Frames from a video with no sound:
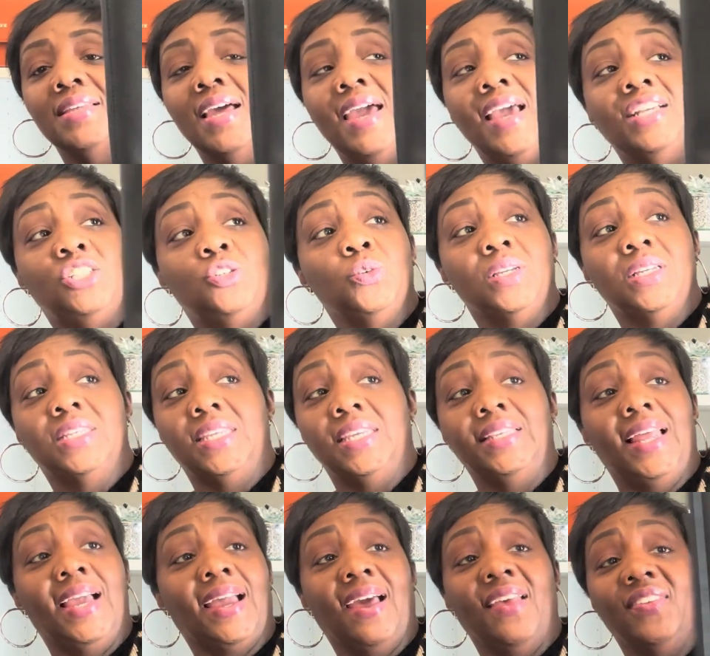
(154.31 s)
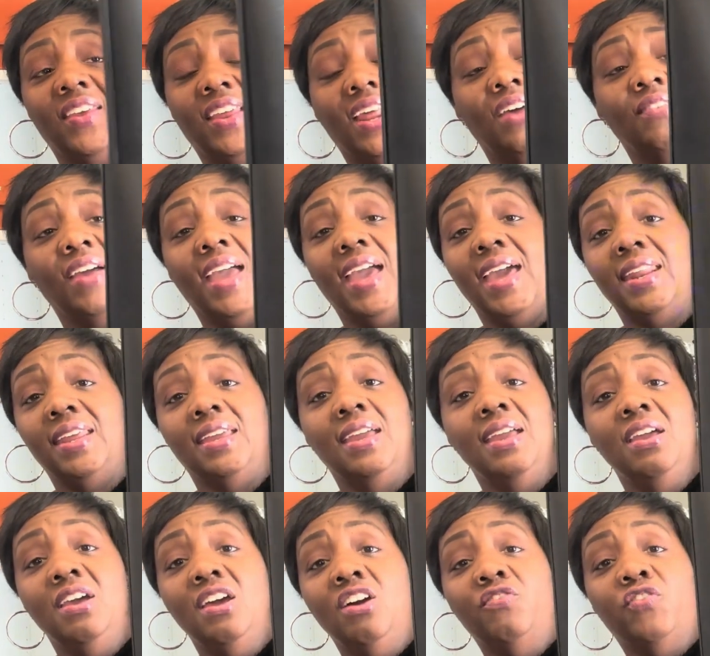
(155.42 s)
as you can see, like I said, I've had it
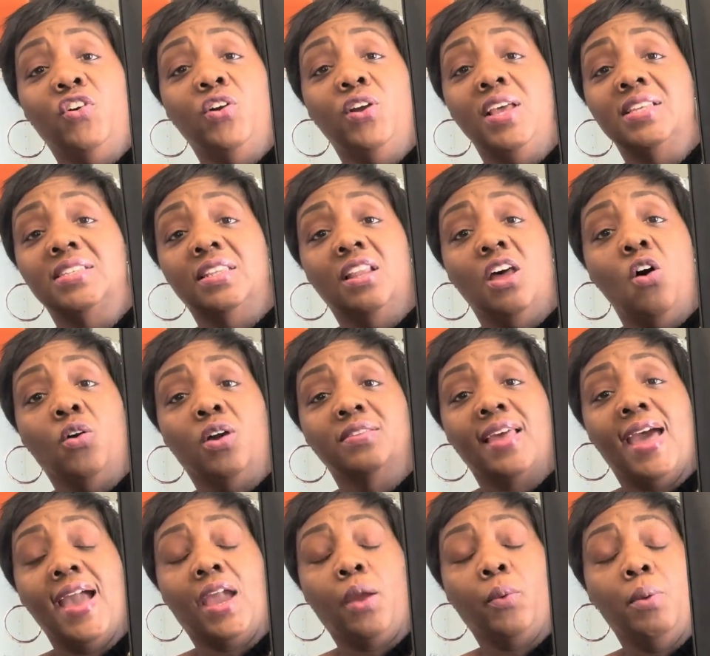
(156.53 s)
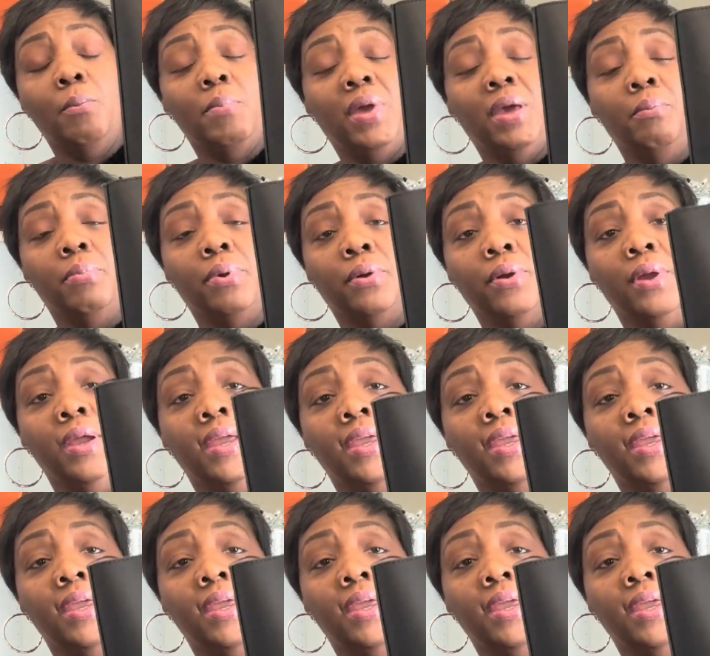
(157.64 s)
for as long as I can remember.